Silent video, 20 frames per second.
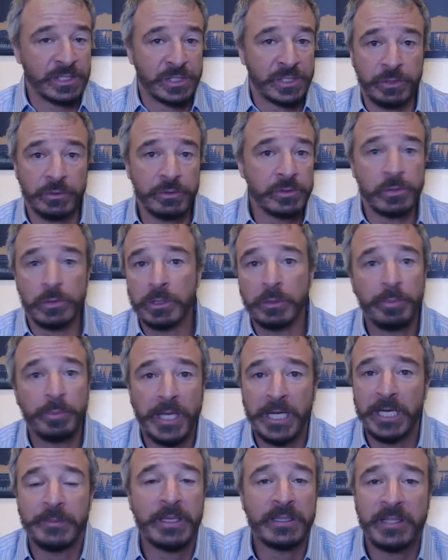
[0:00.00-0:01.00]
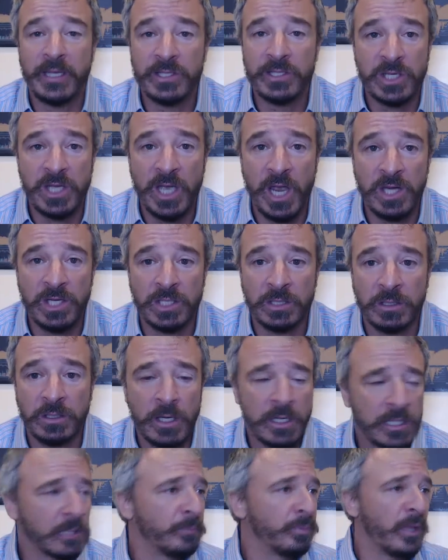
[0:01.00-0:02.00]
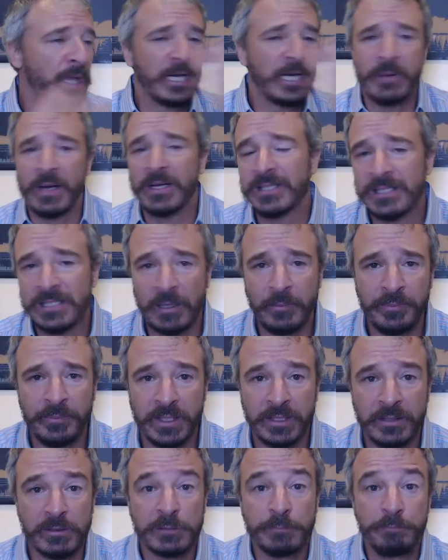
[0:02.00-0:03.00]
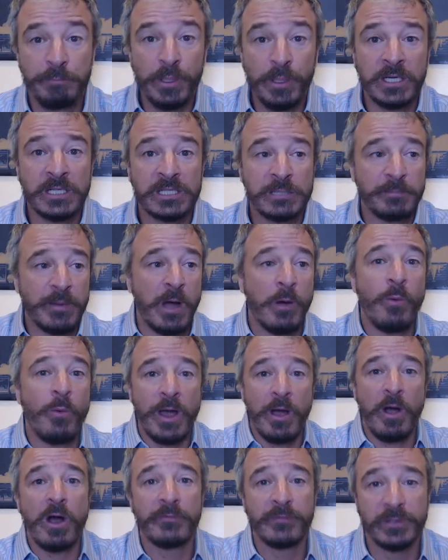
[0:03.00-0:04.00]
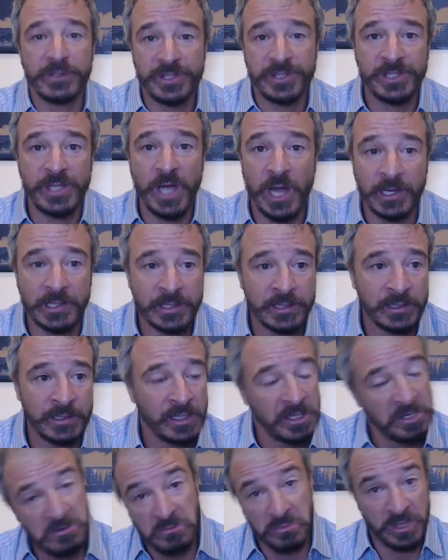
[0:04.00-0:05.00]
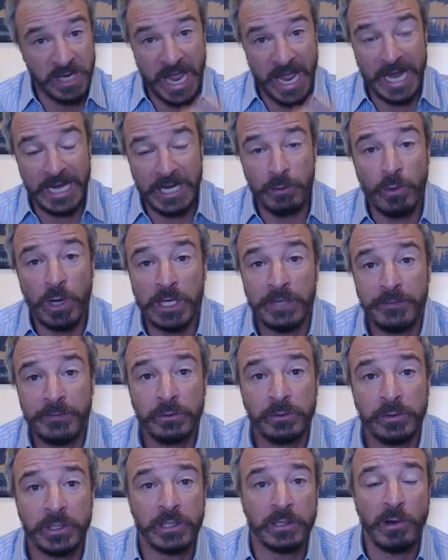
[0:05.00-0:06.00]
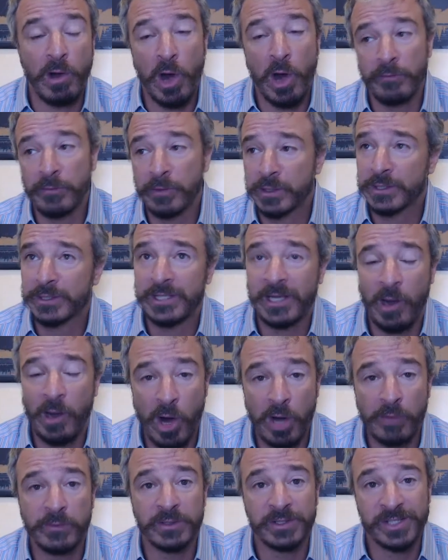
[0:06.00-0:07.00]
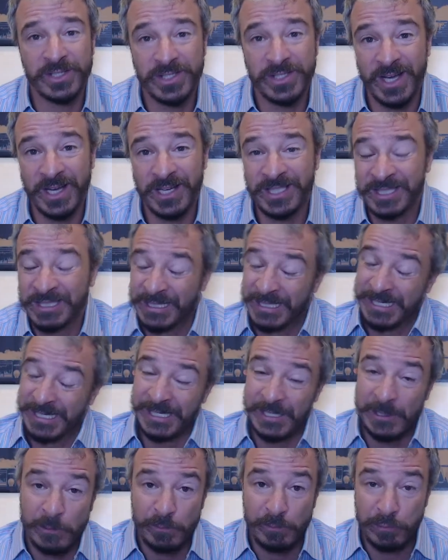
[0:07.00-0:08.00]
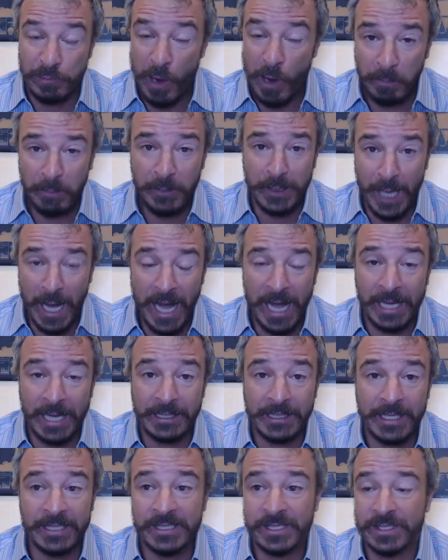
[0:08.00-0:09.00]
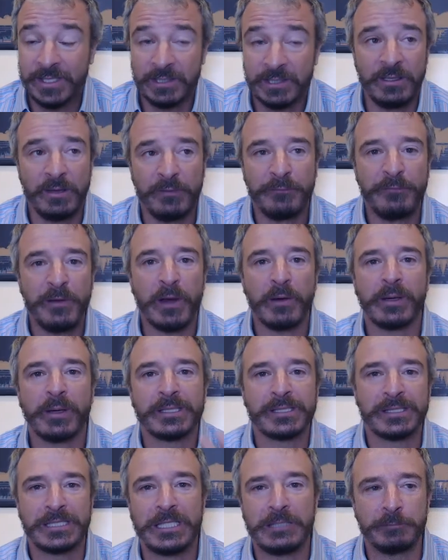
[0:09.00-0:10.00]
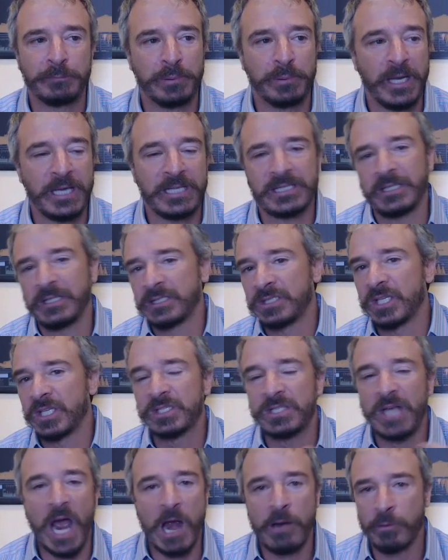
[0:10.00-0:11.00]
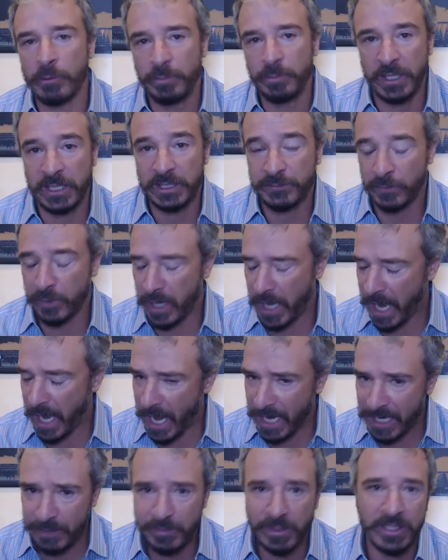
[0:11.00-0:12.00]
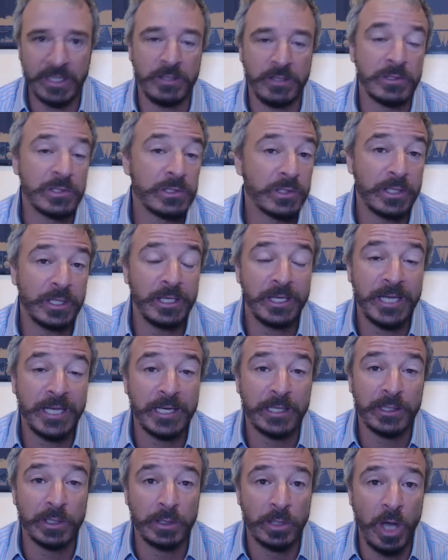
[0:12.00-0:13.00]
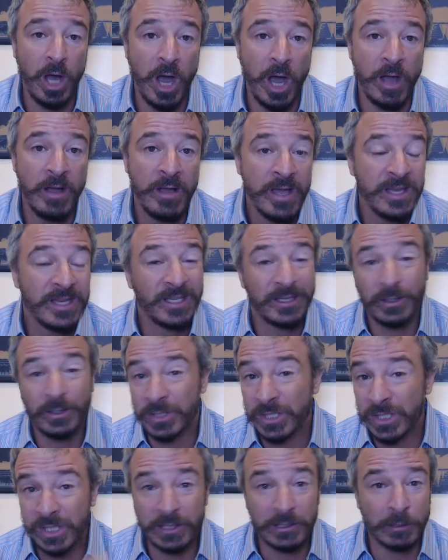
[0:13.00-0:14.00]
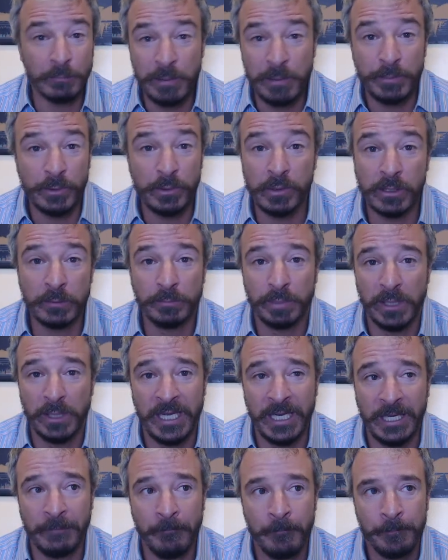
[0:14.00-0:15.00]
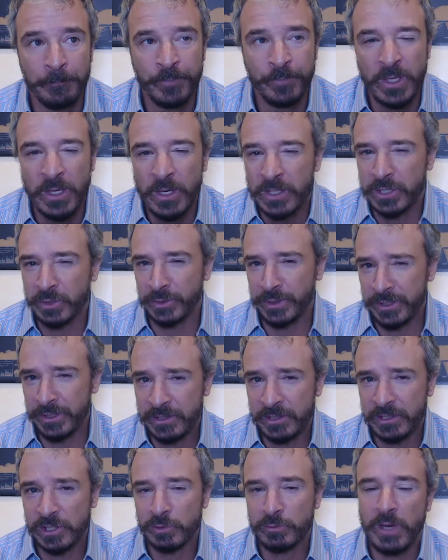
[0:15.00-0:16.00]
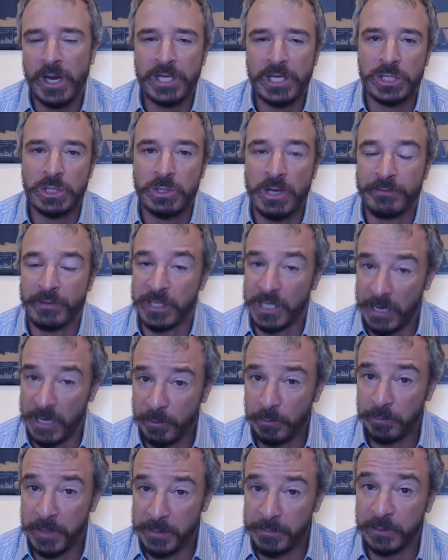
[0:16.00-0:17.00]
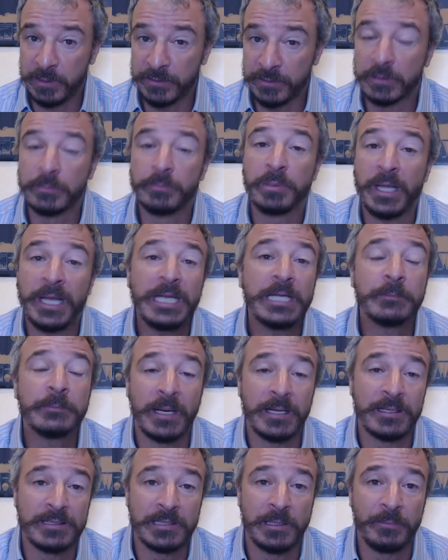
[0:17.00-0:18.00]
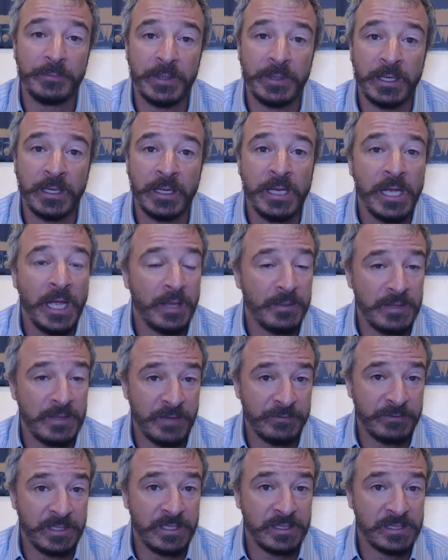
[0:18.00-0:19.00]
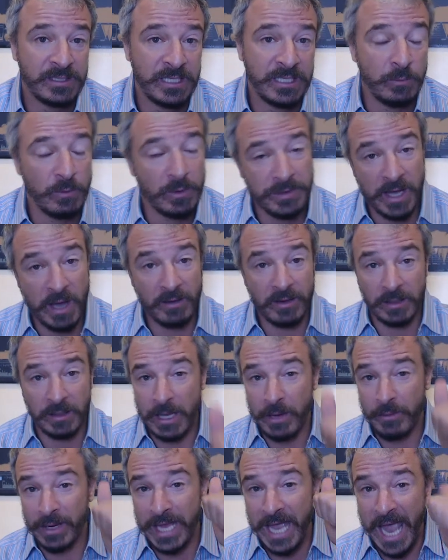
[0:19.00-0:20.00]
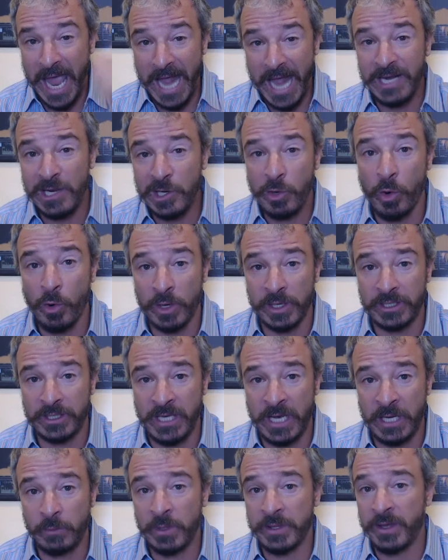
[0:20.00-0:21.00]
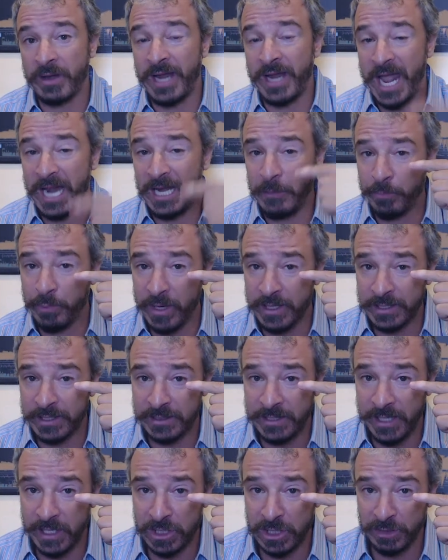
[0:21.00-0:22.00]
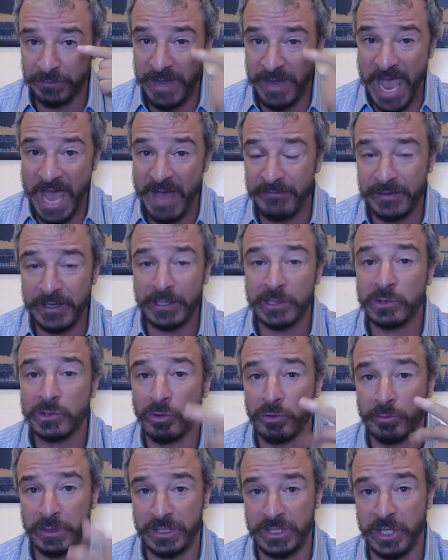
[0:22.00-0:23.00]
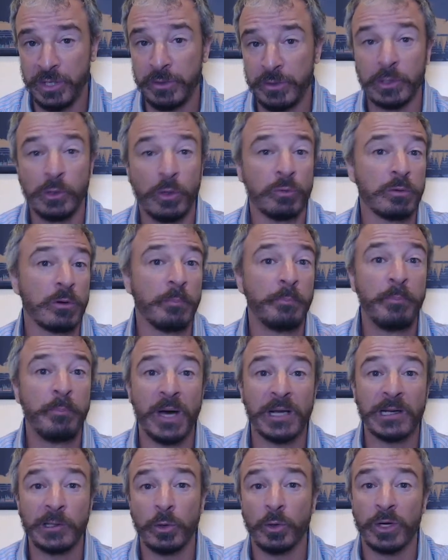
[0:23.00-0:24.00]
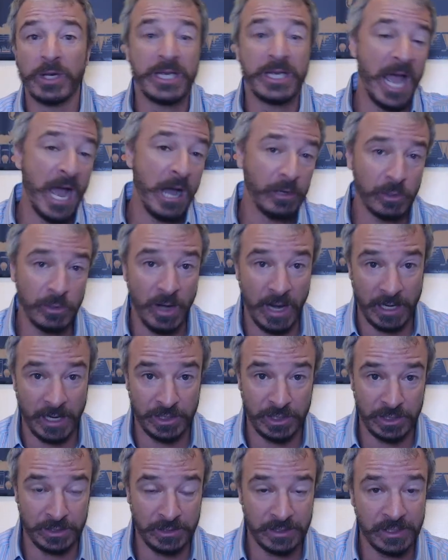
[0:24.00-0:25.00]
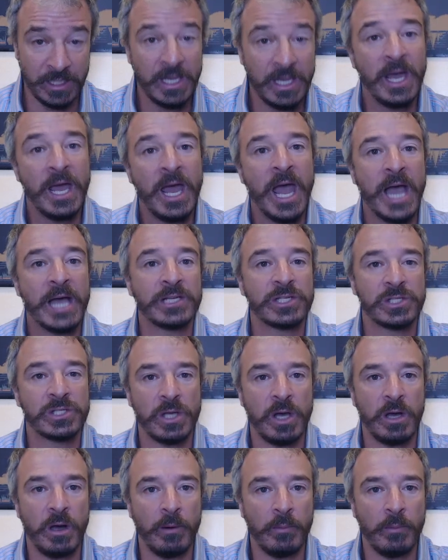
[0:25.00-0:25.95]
students who complain about the education, complain about something. There's books about why Harvard sucks. Would any one of you look at Harvard and say Harvard sucks? Probably not. It's still a very esteemed place and a desirable place for anybody who's looking to get into law, yet there still are people who complain. So in this situation, you have a couple people who've complained about something, and the FTC, without allowing any court date, without any presentation of evidence or material or rebuttal or counteractions, has